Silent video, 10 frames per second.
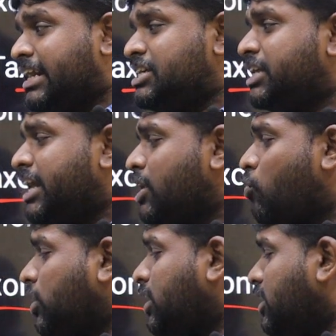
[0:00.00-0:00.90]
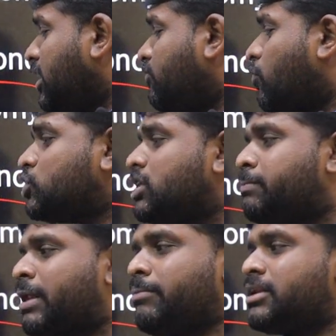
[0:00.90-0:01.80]
tertiary and quaternary
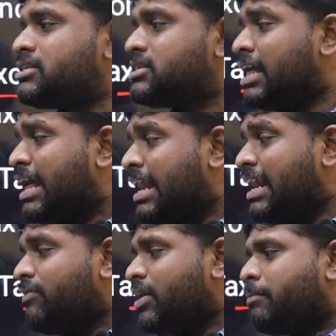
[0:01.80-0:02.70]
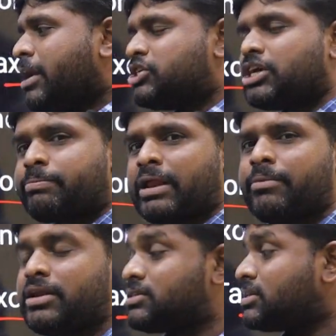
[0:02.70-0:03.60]
fossil primates, living major
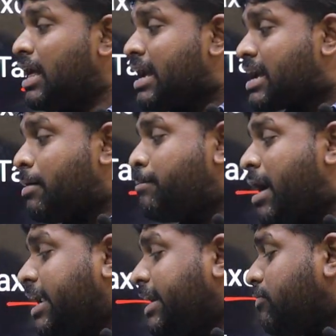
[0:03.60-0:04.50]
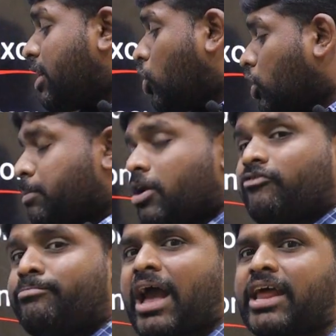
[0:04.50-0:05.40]
primates, comparative anatomy
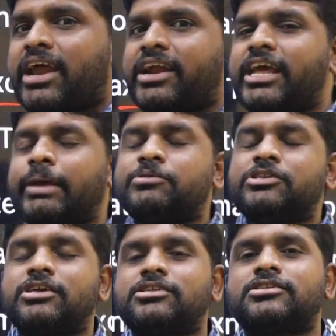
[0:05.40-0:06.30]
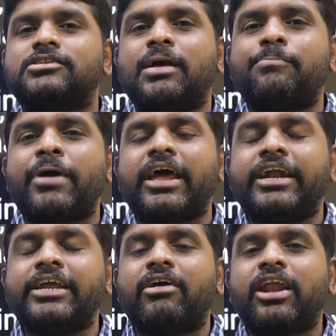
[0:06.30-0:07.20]
of man and apes. Yes,
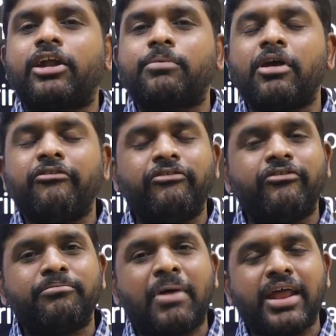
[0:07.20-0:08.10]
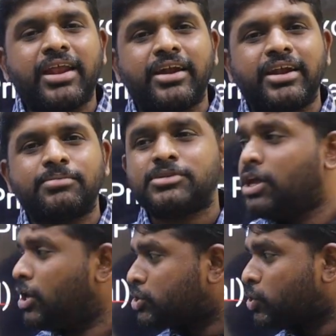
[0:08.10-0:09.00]
comparative anatomy of man and
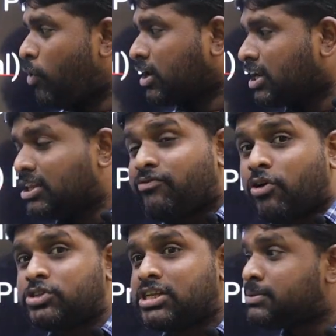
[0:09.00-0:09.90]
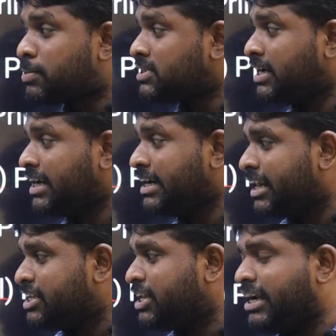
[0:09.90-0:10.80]
apes. So what are the fossils present in
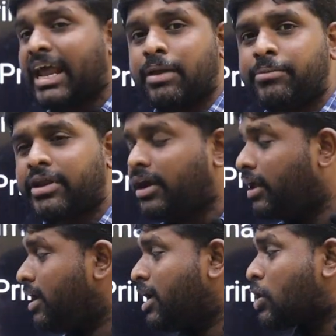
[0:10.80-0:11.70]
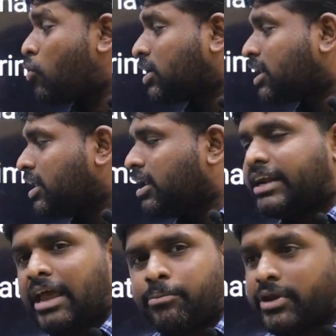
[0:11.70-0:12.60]
tertiary time period?
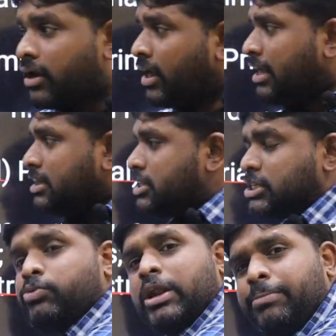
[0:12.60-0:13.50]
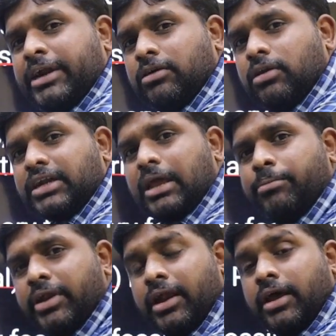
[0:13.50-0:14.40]
Quaternary time period. This is one particular
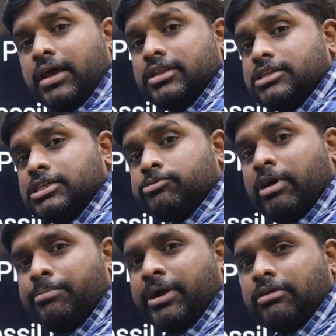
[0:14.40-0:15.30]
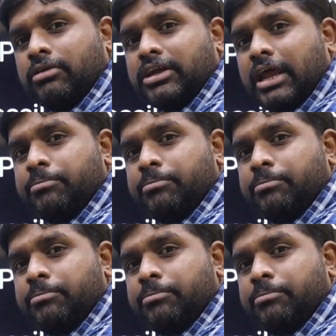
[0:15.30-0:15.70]
time period, this is one particular